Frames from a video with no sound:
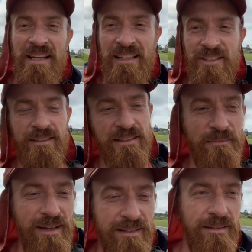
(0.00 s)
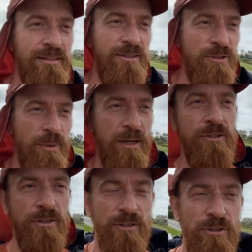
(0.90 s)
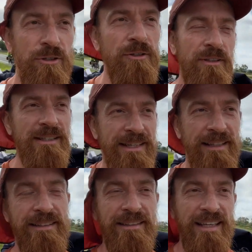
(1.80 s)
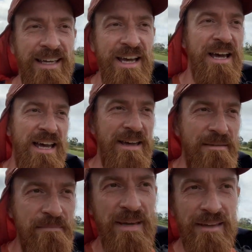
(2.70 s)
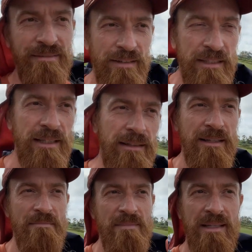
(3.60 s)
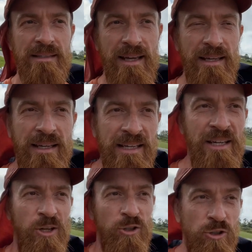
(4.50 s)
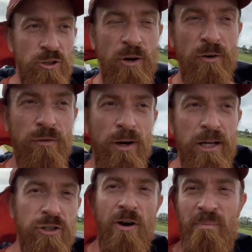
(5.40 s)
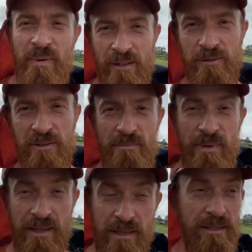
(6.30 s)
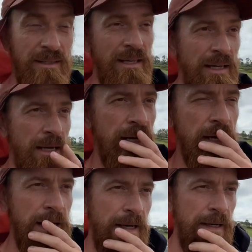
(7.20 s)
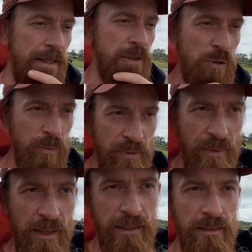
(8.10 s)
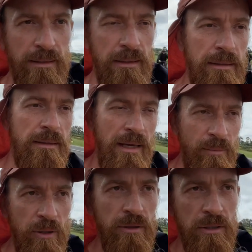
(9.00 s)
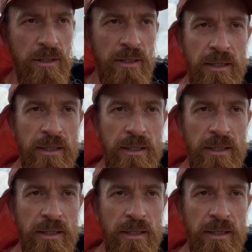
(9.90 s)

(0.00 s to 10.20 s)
Just imagine the situation. You're the Saturday midday. You go for a shopping to the biggest supermarket in the neighborhood.